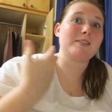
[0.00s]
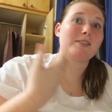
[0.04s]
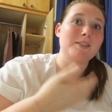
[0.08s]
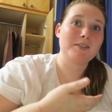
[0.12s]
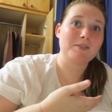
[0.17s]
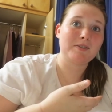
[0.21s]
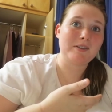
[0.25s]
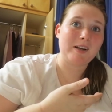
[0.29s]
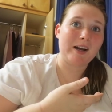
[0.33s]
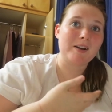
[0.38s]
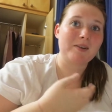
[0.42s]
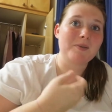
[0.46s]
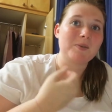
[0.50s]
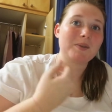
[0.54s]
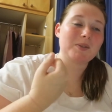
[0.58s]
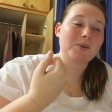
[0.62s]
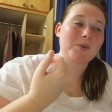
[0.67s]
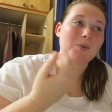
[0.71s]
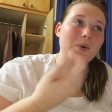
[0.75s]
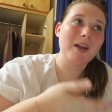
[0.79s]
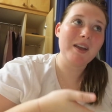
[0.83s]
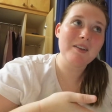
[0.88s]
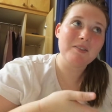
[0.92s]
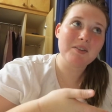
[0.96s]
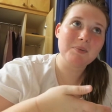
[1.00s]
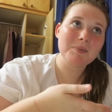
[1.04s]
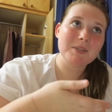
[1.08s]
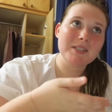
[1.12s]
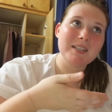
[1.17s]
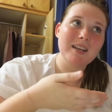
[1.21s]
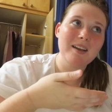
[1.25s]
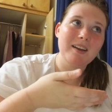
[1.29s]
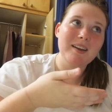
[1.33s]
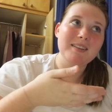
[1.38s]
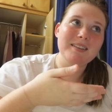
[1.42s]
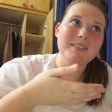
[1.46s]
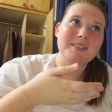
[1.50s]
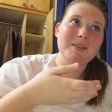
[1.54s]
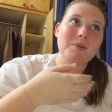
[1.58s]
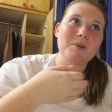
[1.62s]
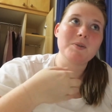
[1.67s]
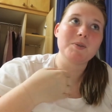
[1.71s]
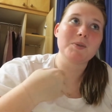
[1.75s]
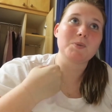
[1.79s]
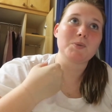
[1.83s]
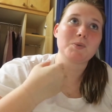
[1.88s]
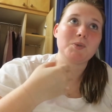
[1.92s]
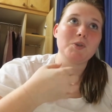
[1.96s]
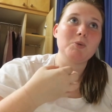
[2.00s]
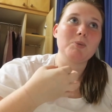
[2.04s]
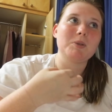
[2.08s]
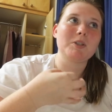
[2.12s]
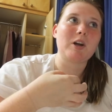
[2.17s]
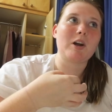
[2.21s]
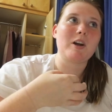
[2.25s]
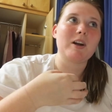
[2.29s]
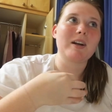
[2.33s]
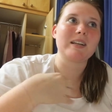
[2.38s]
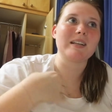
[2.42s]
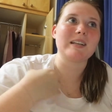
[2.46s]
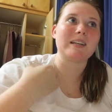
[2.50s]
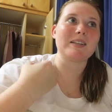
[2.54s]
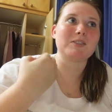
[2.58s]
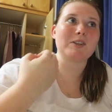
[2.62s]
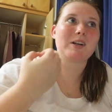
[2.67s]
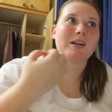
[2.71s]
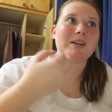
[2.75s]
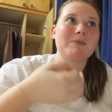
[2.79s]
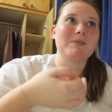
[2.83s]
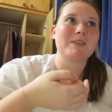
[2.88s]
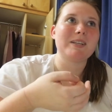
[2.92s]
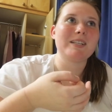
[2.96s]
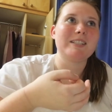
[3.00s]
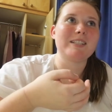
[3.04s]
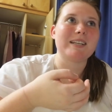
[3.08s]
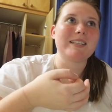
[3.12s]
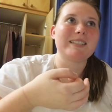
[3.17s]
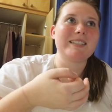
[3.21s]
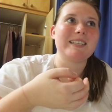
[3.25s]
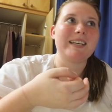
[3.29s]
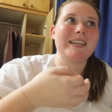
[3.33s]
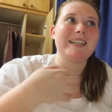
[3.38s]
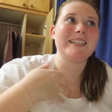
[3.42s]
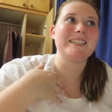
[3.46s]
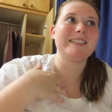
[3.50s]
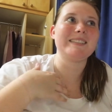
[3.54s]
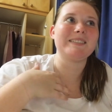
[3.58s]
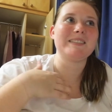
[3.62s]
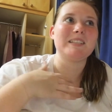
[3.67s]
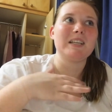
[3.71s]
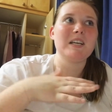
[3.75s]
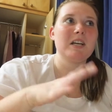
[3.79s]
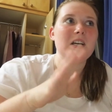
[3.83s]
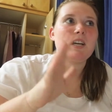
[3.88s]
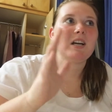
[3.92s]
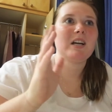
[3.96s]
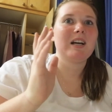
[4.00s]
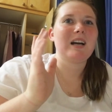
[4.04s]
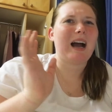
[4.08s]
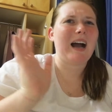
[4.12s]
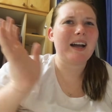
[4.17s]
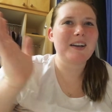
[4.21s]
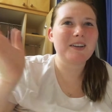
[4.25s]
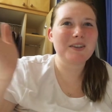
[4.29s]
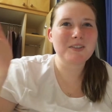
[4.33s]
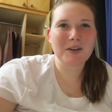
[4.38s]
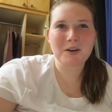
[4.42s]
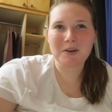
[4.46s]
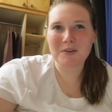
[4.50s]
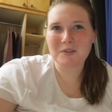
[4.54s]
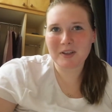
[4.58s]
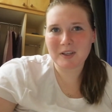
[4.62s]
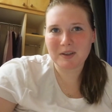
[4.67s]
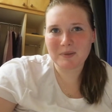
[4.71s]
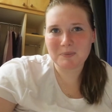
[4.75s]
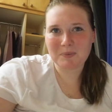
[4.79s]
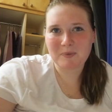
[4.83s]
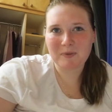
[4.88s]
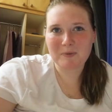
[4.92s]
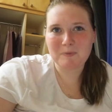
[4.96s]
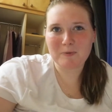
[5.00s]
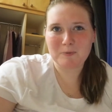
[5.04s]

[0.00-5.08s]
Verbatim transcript: turned around and was away from the sun so it was super dark and I tried to readjust it and I don't know if the